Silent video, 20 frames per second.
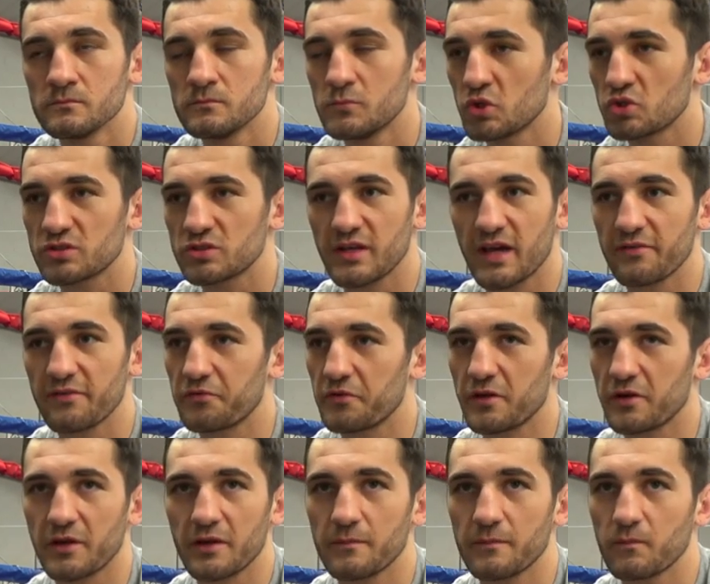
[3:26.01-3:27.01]
Most
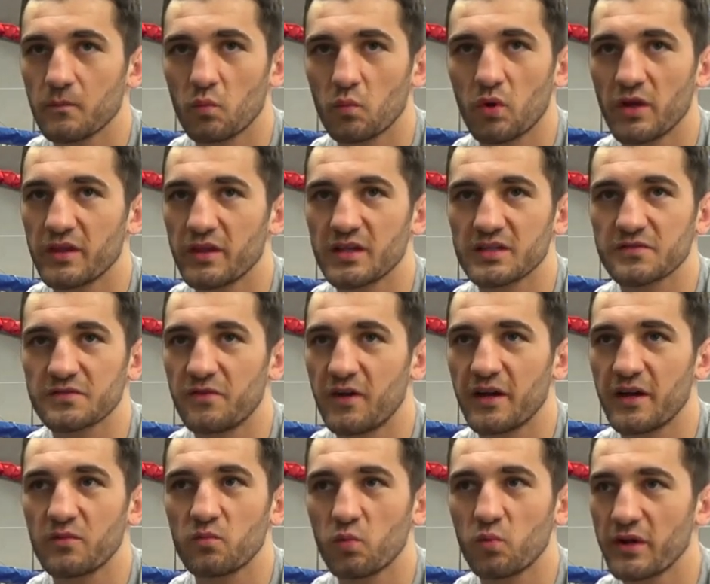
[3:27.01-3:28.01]
definitely. Win this
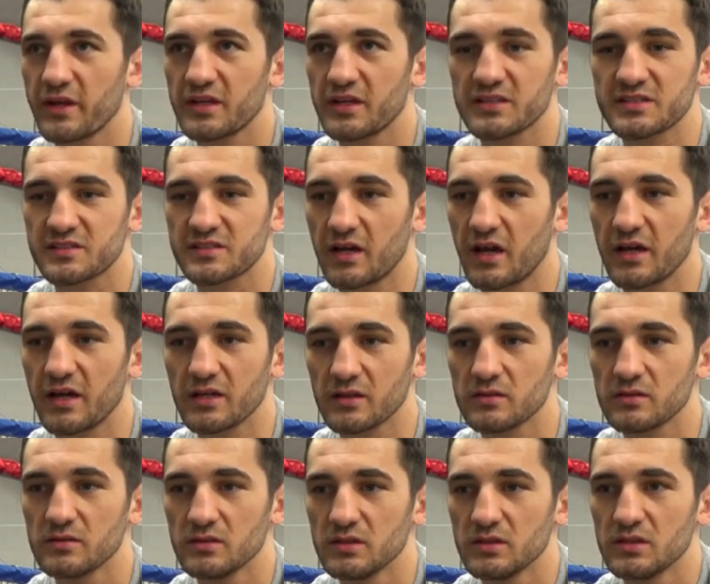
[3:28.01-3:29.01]
fight, win in style.
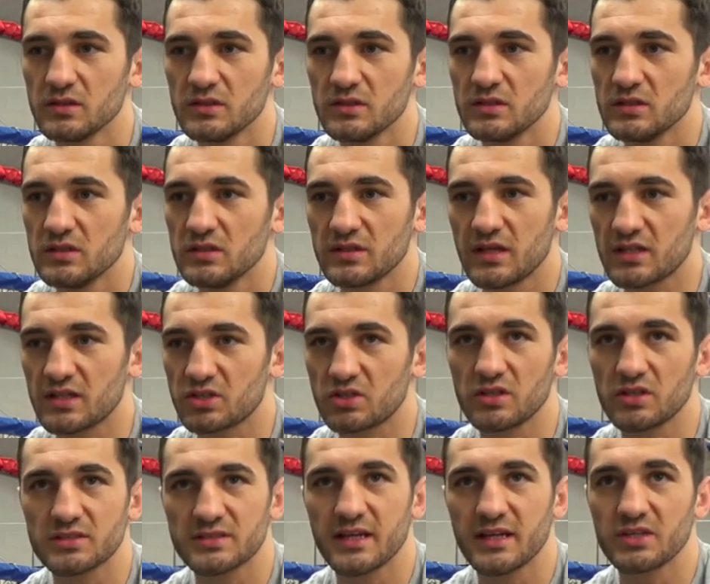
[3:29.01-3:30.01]
That's
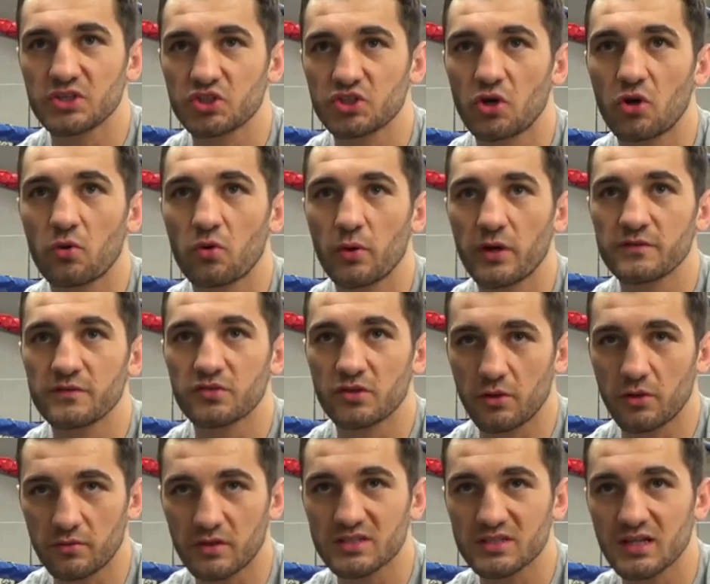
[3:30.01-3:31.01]
going to send shockwaves
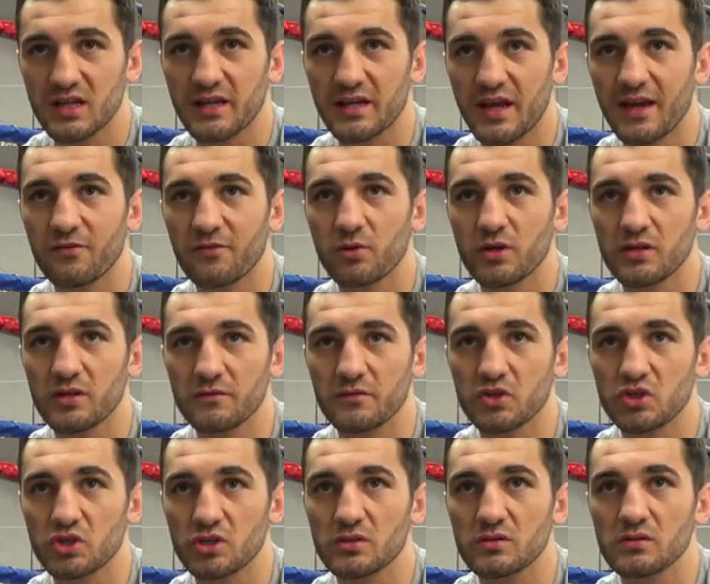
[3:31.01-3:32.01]
around this light heavyweight
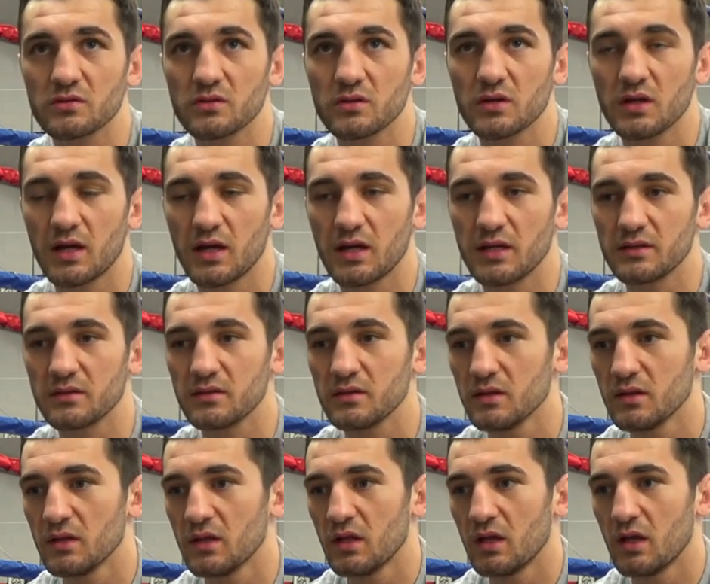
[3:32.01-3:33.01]
division, and
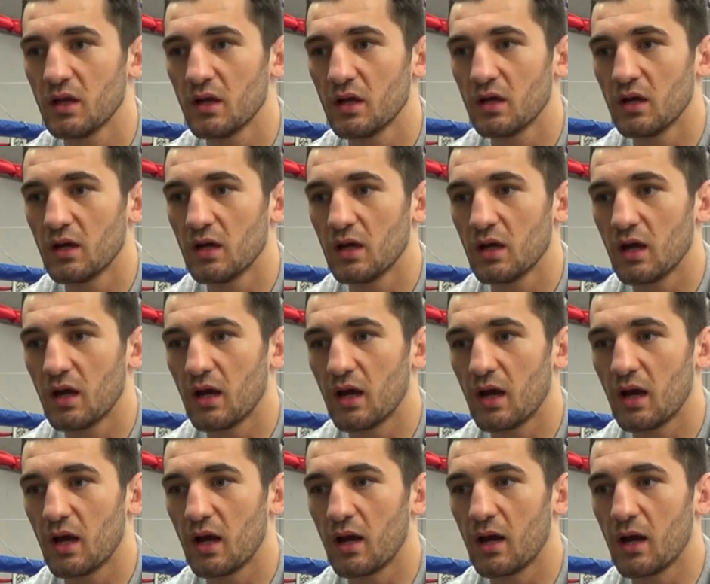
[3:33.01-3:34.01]

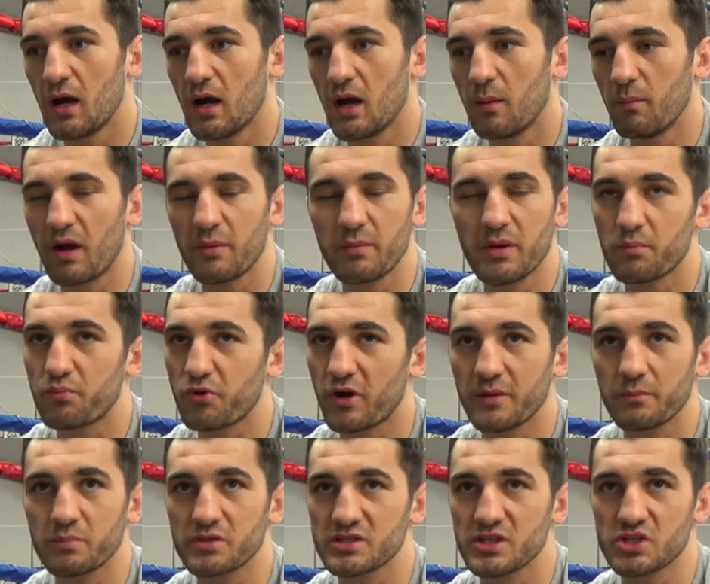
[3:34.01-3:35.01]
I'm in
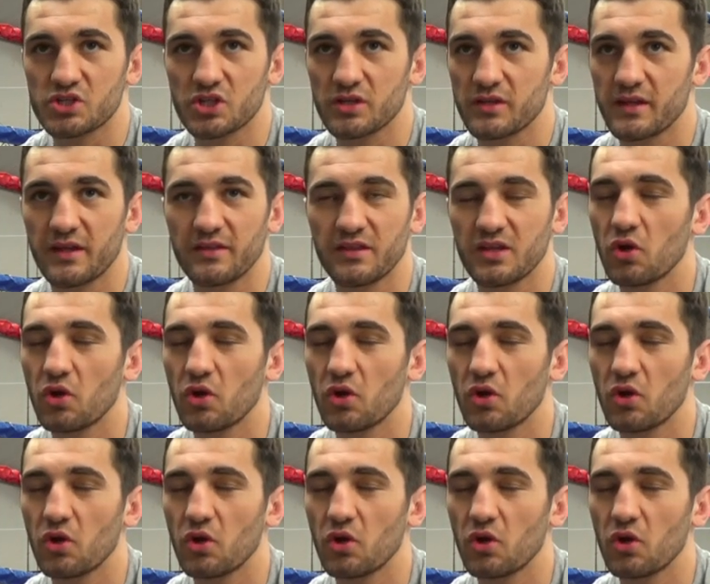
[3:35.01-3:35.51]
prime position then.